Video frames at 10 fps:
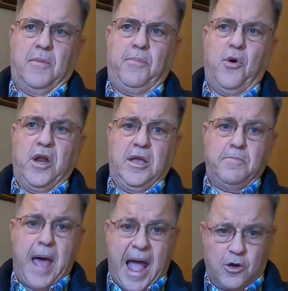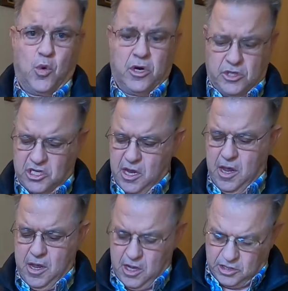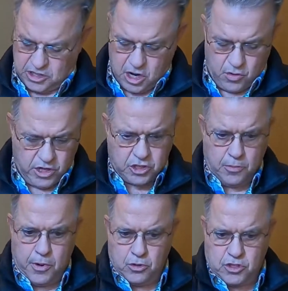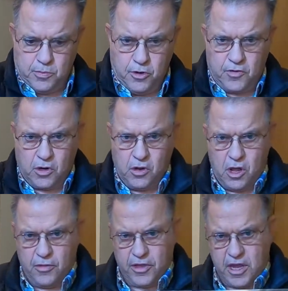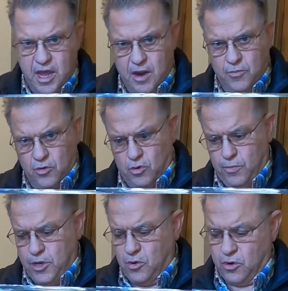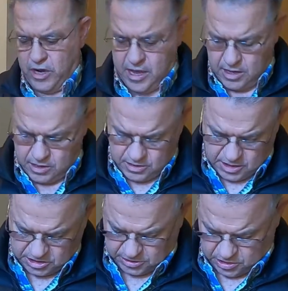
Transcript: pointing backwards. So as your boat's moving along, the camera will be oriented in this